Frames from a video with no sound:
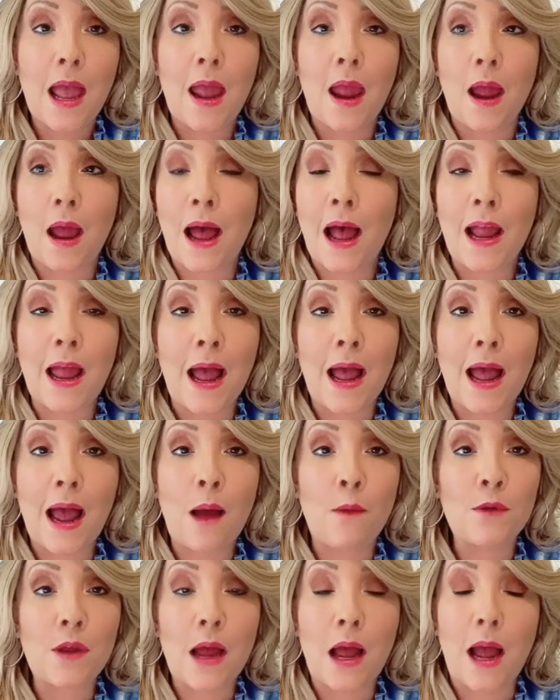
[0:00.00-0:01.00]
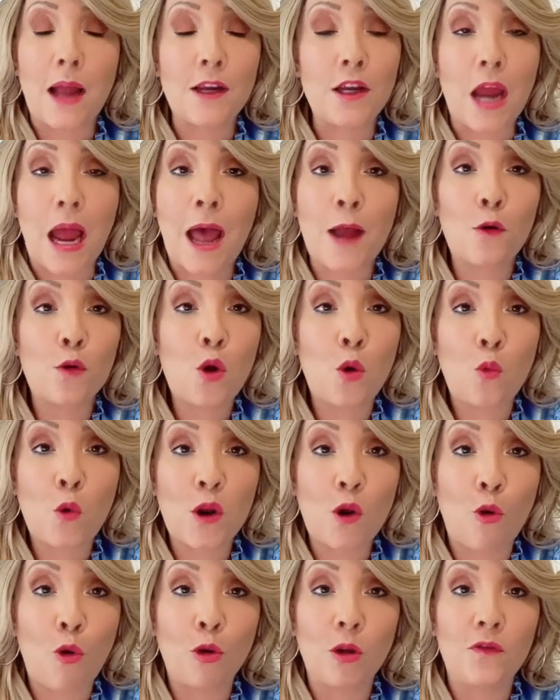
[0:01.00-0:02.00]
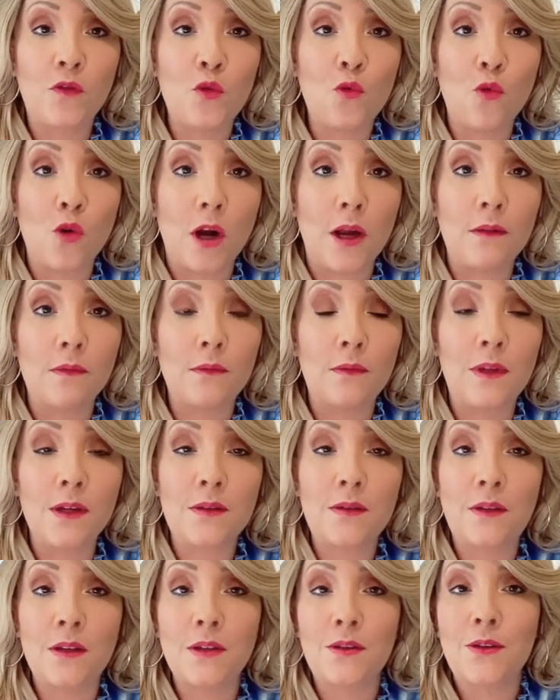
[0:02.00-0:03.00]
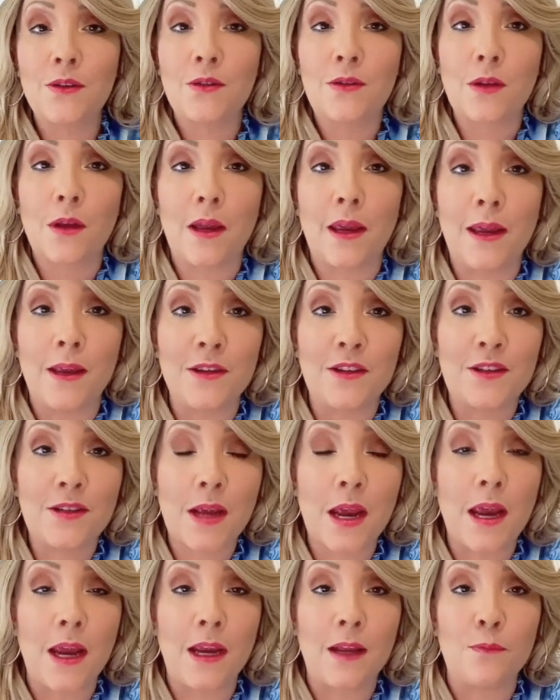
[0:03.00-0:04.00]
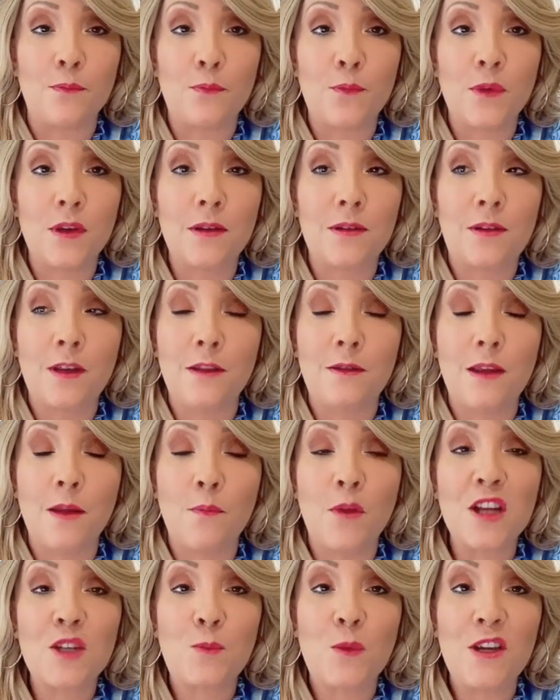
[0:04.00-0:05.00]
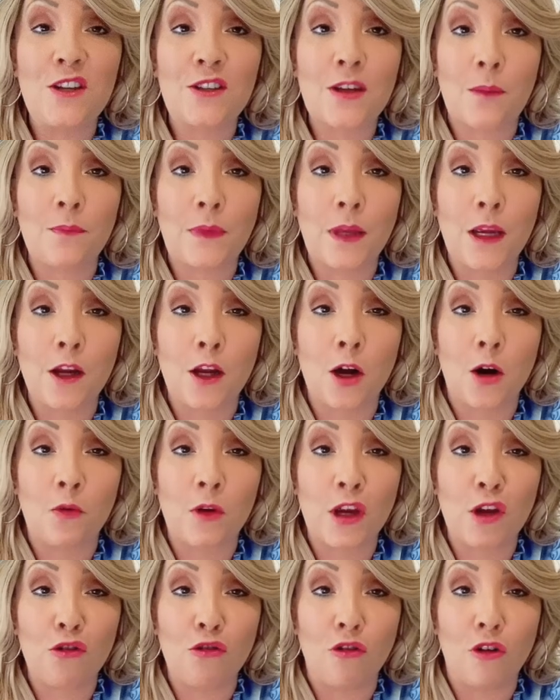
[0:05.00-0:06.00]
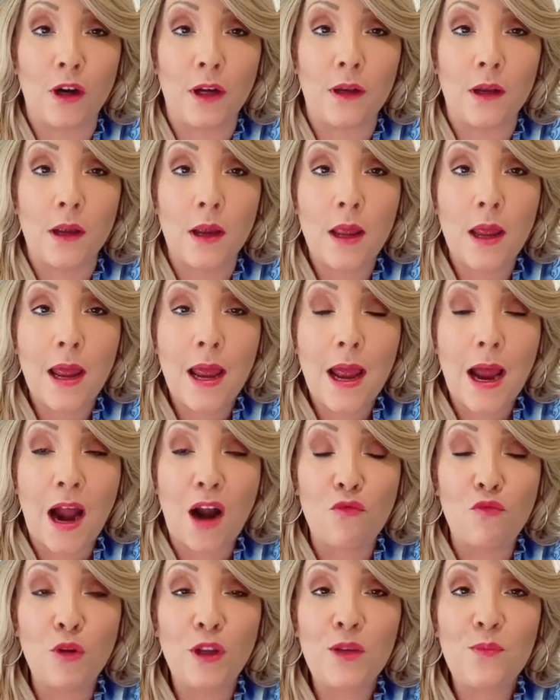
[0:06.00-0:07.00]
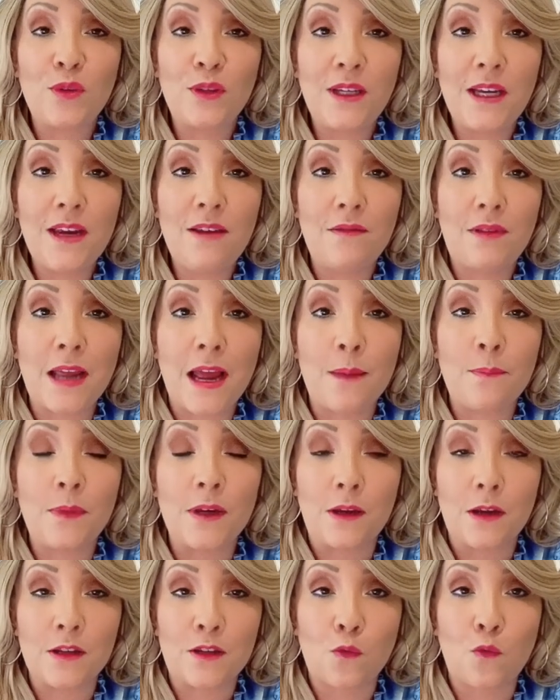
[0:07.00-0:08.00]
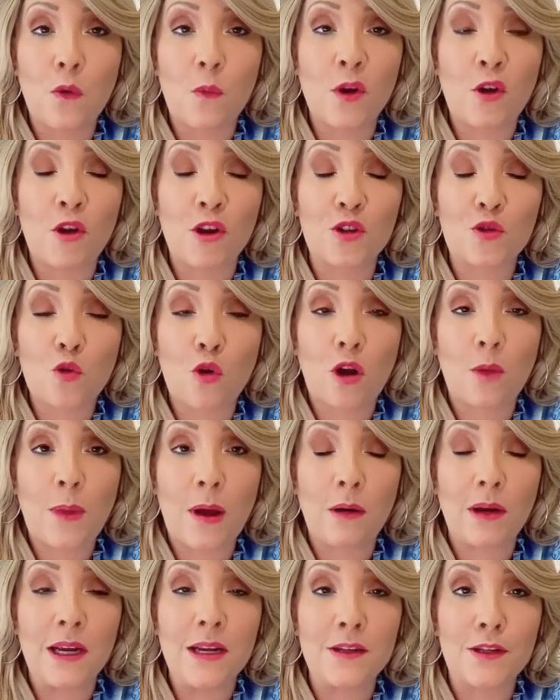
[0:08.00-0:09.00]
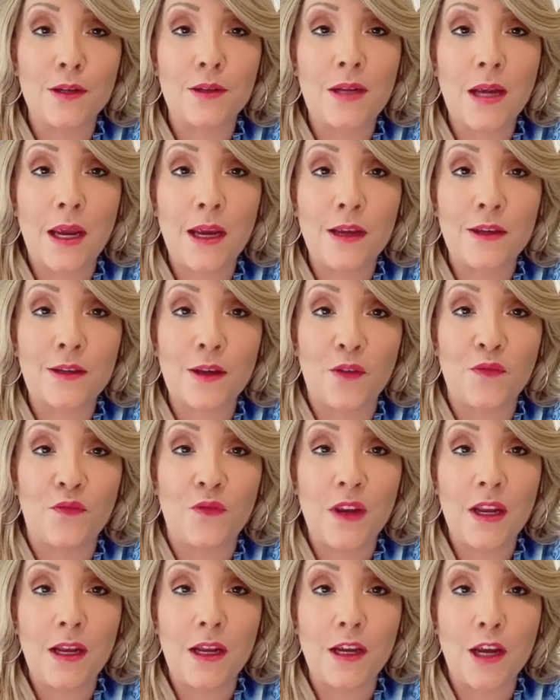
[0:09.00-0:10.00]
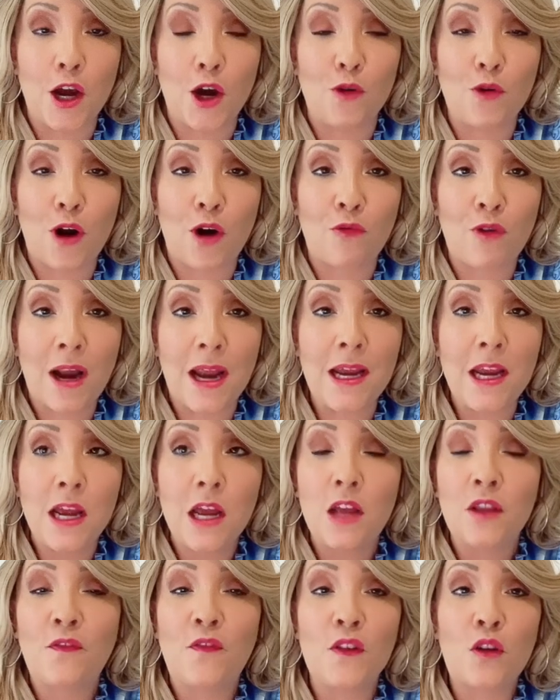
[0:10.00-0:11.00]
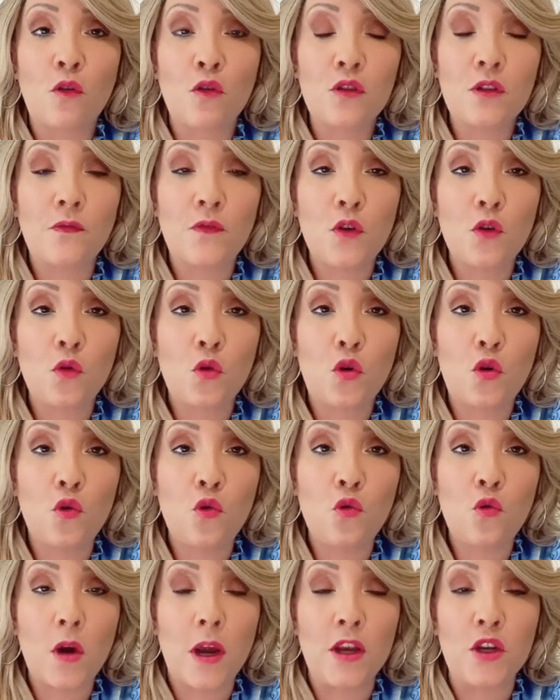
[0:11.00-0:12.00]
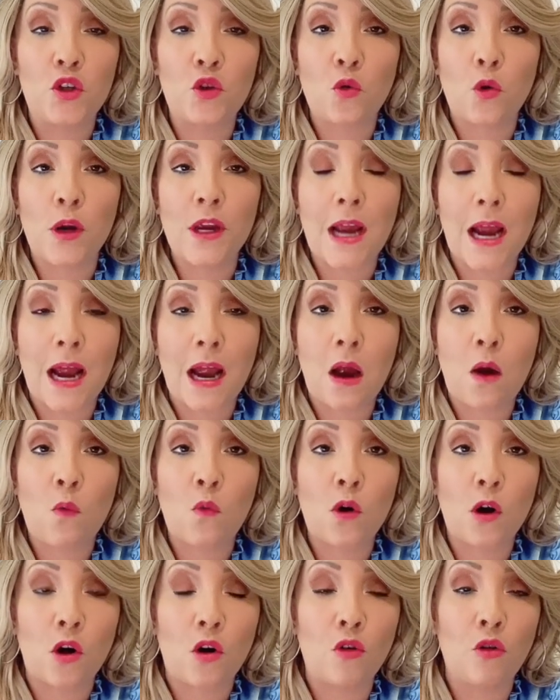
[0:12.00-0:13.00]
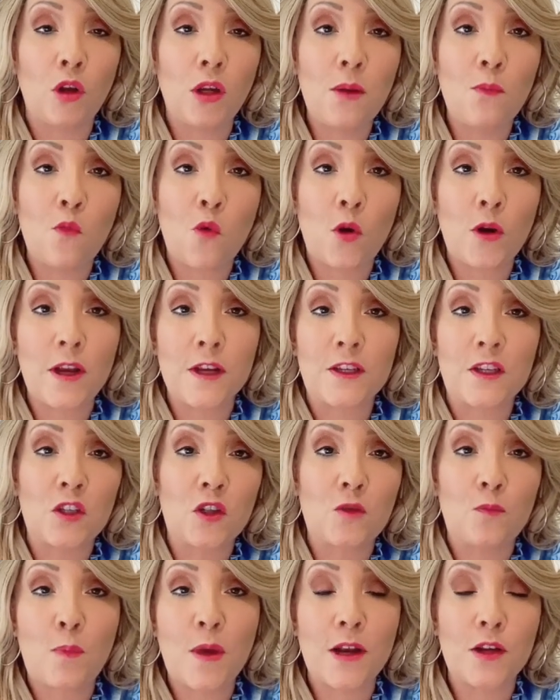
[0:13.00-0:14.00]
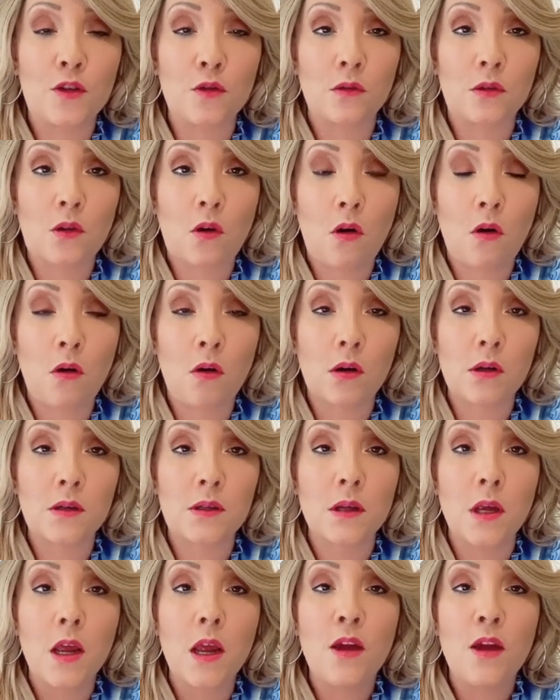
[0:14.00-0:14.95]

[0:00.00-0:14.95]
Uh, I, I, I, I don't know what all of you want. This, this is insane. There must be something going on. I really believe that because of what we're going to talk about in today's video. All right. For those of you who enjoy our early morning spiritual talks,